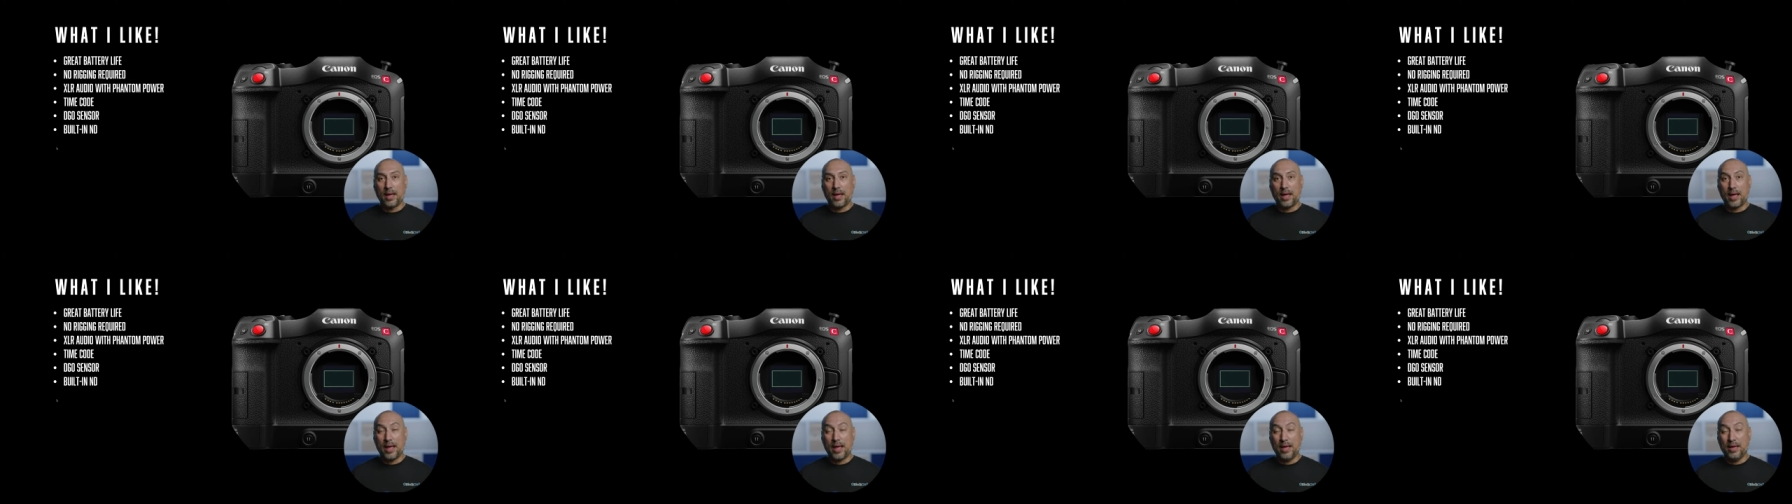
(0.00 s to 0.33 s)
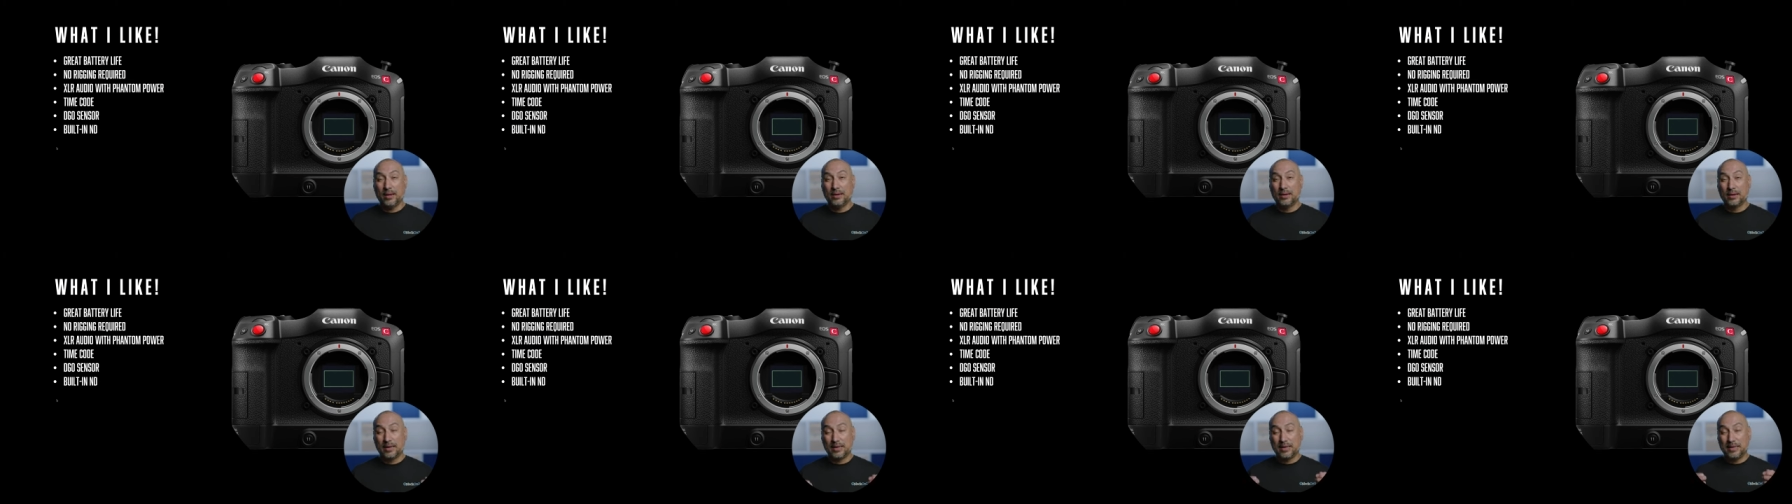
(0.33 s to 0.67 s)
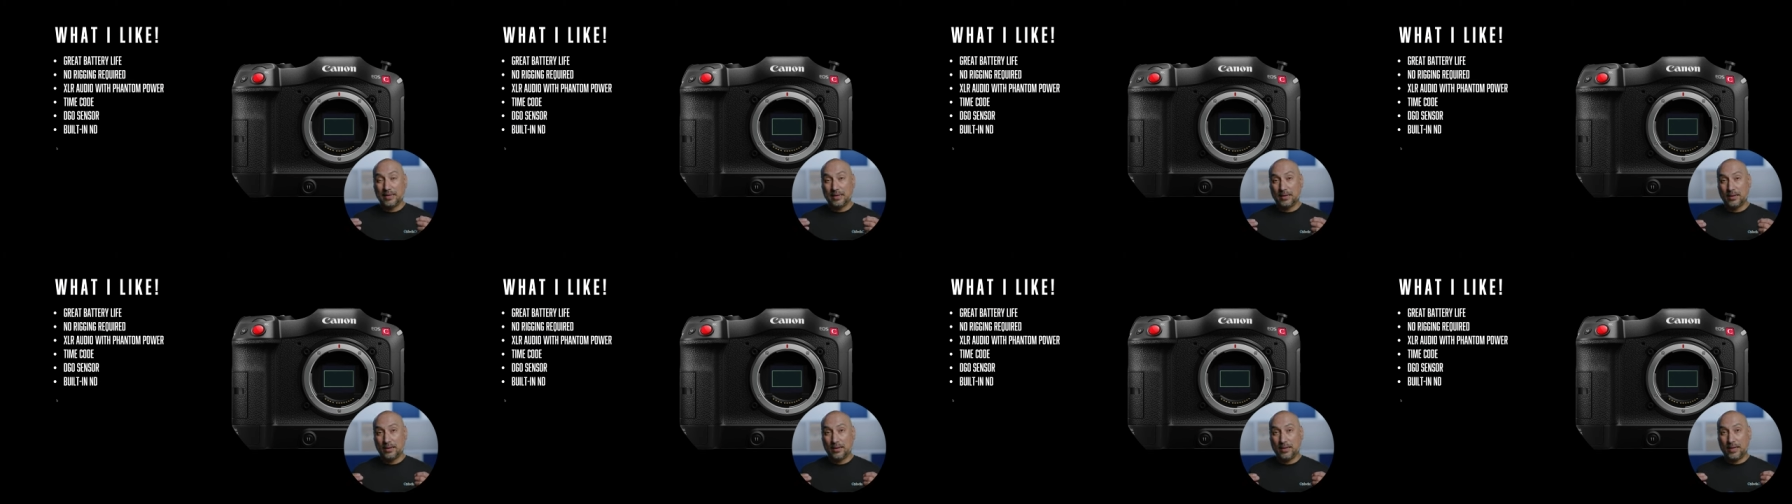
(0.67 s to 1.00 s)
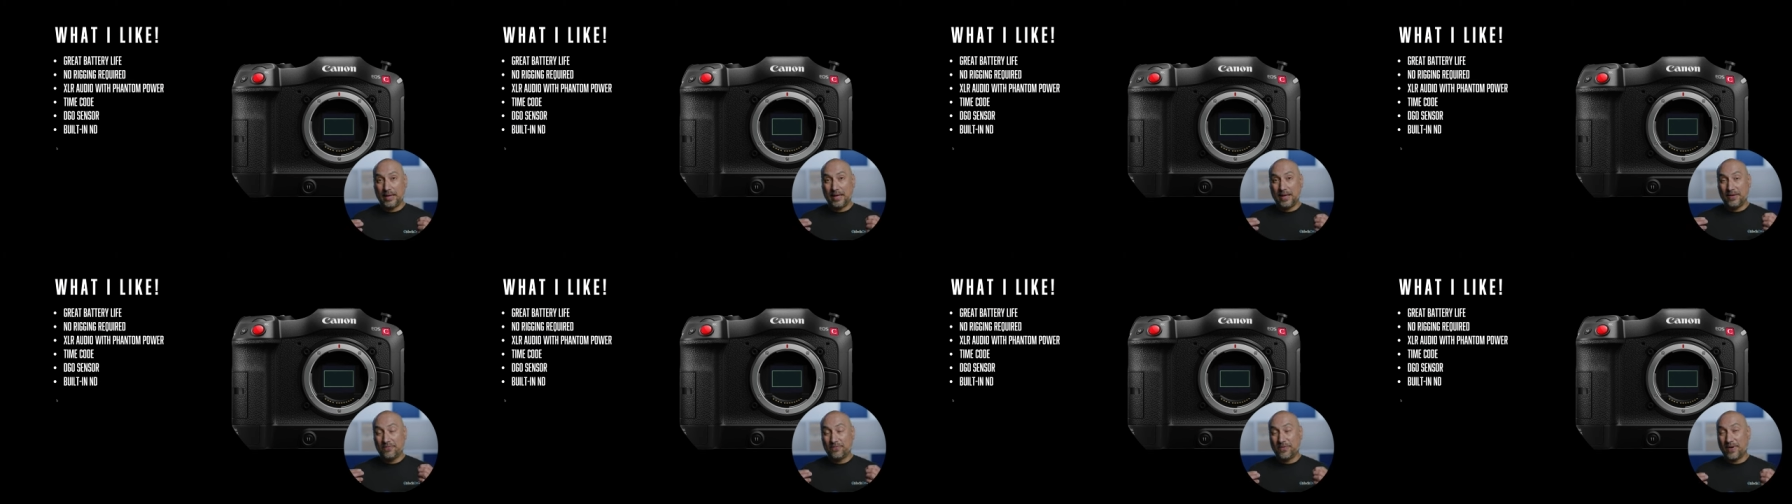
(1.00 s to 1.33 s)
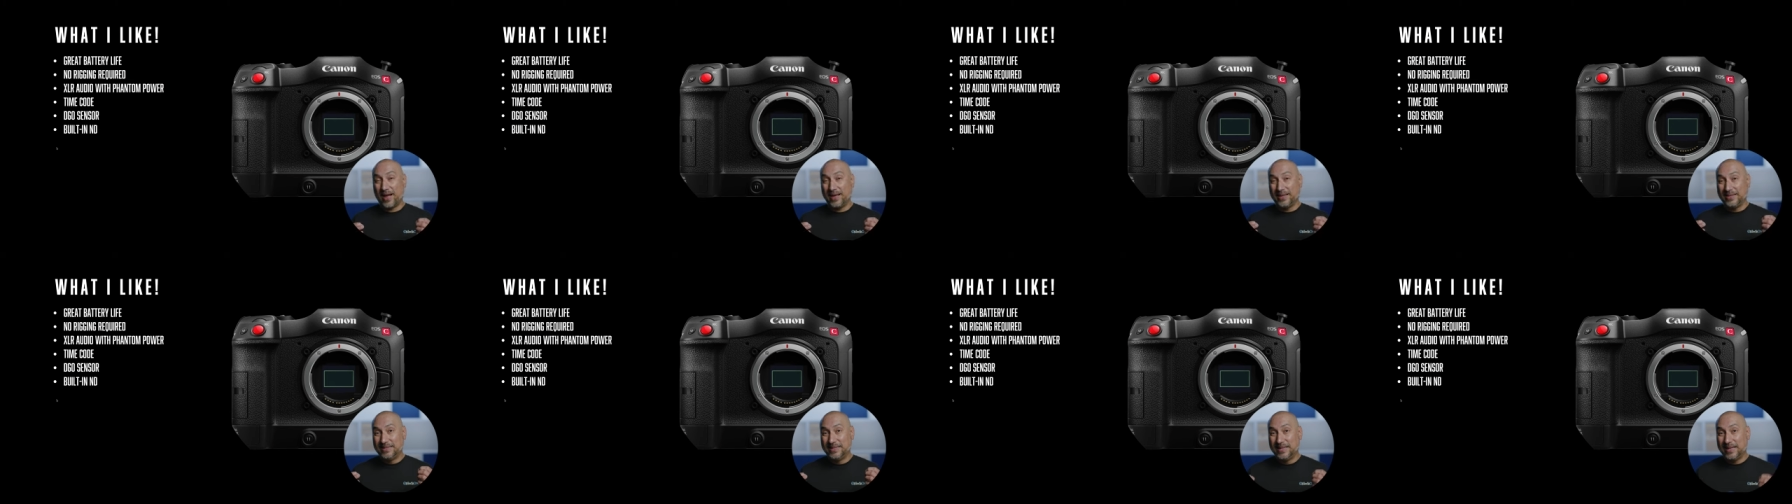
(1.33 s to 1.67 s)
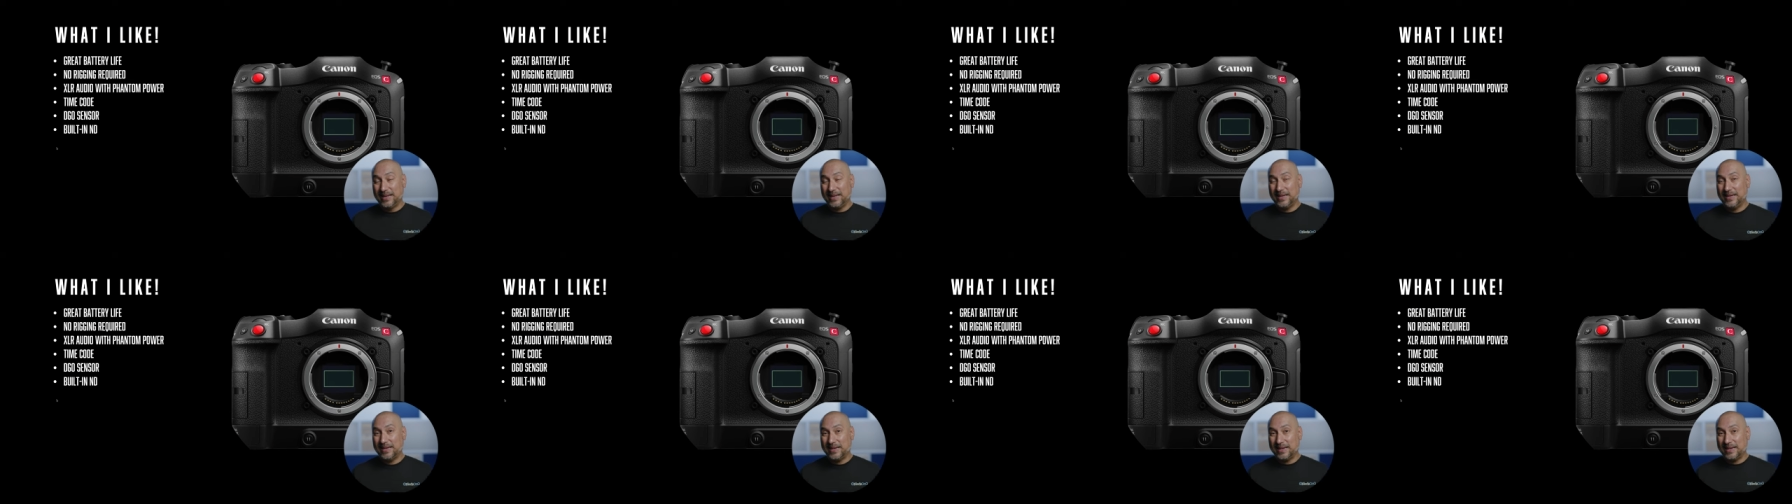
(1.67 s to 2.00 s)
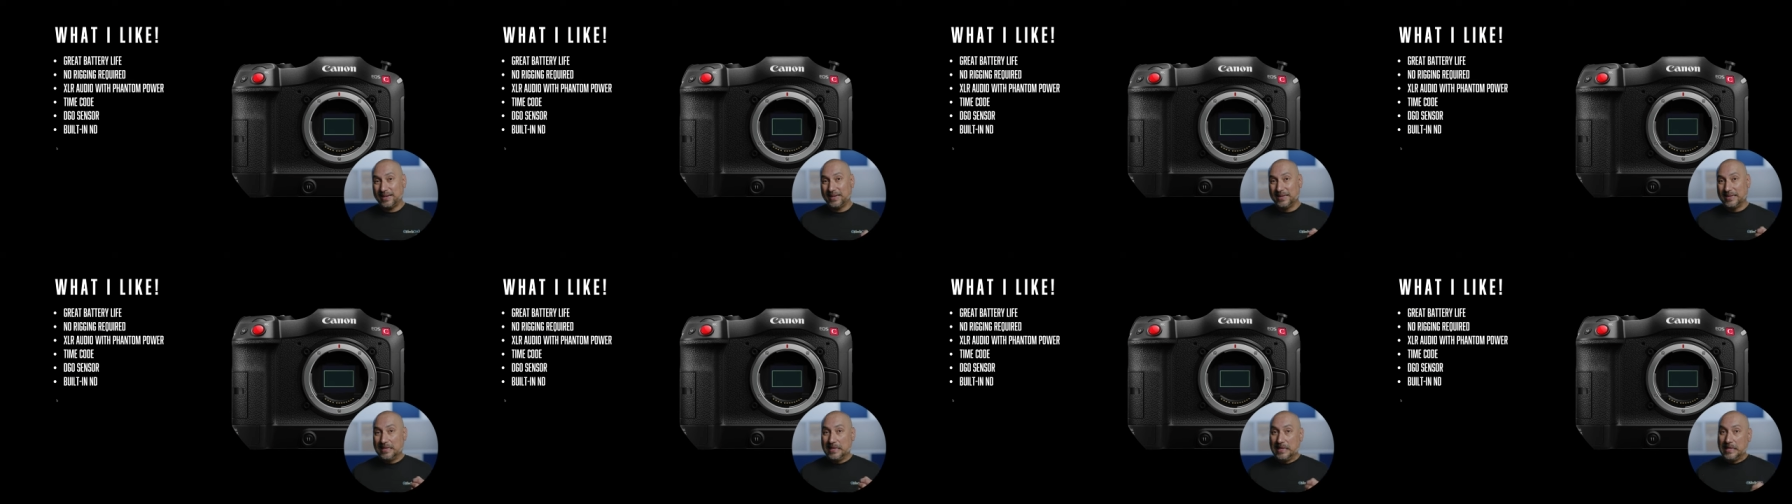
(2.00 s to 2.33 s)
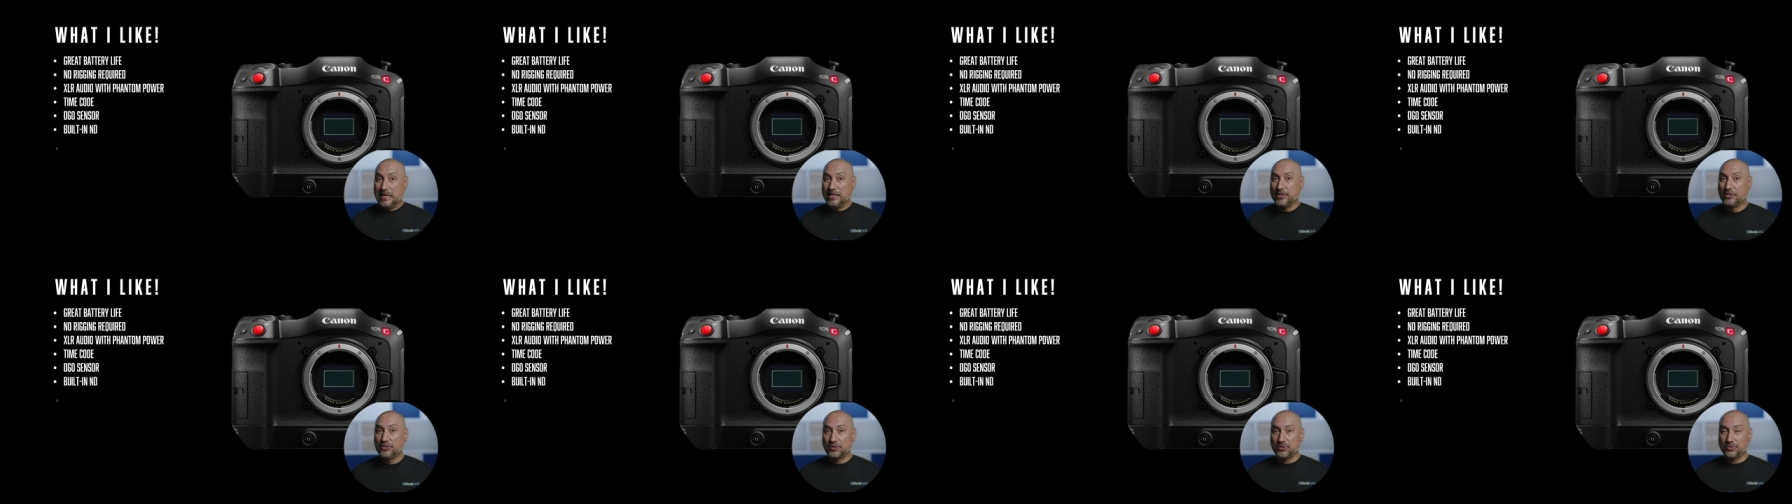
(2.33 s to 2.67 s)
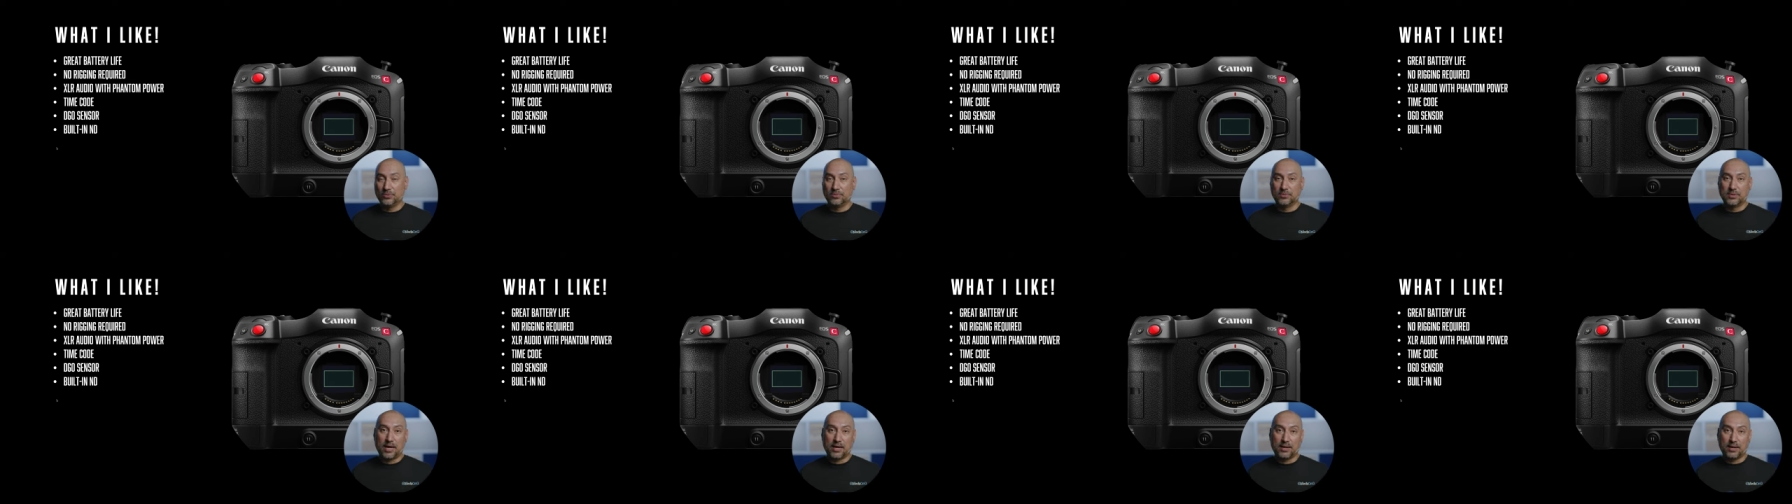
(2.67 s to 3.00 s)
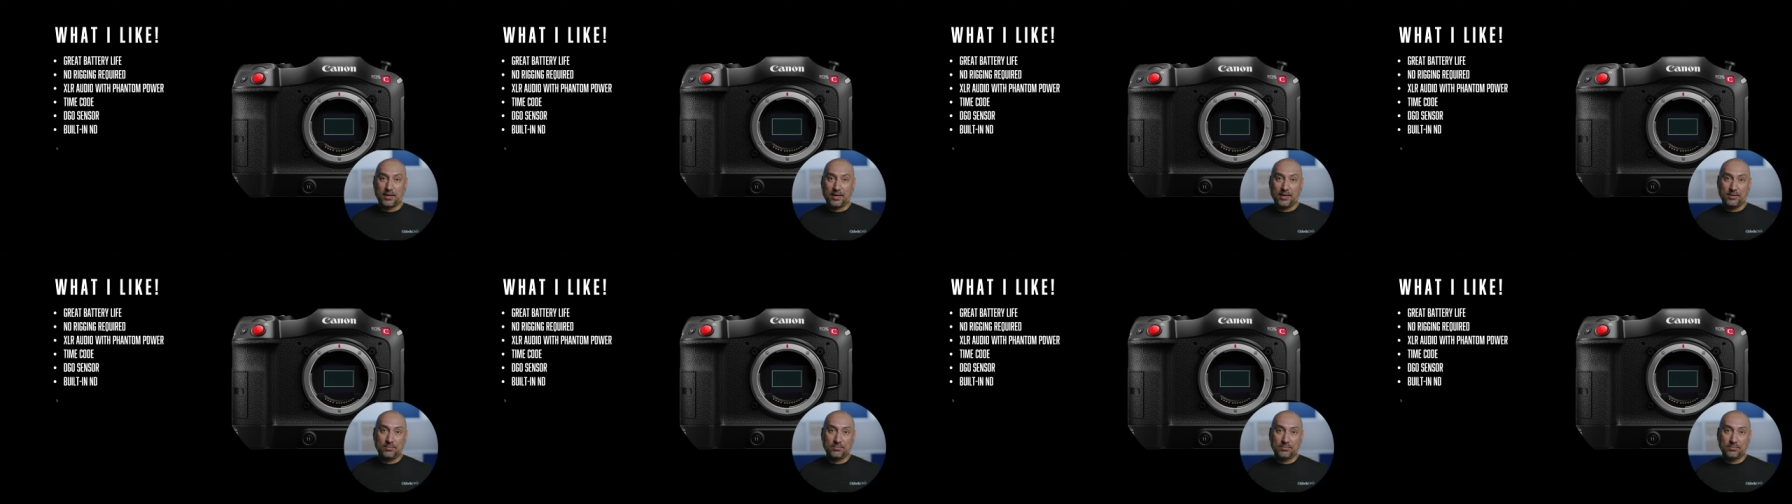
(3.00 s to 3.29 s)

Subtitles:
And if I didn't need to, like